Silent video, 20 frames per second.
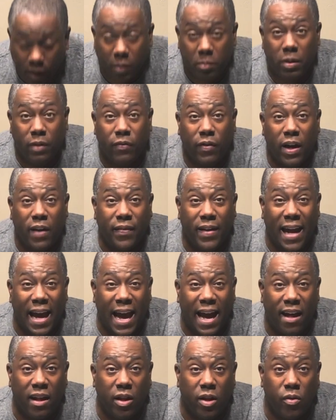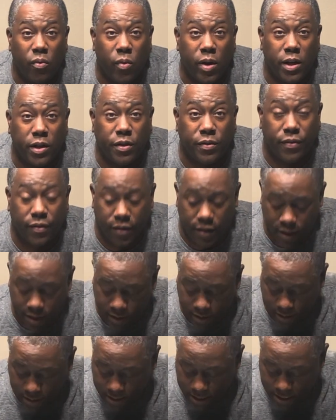me find the Allen wrench for
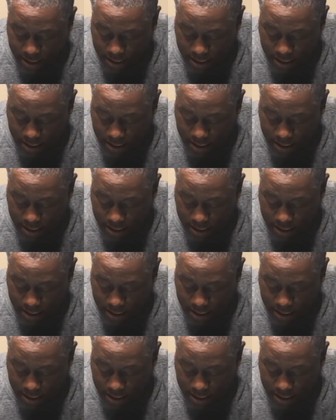this.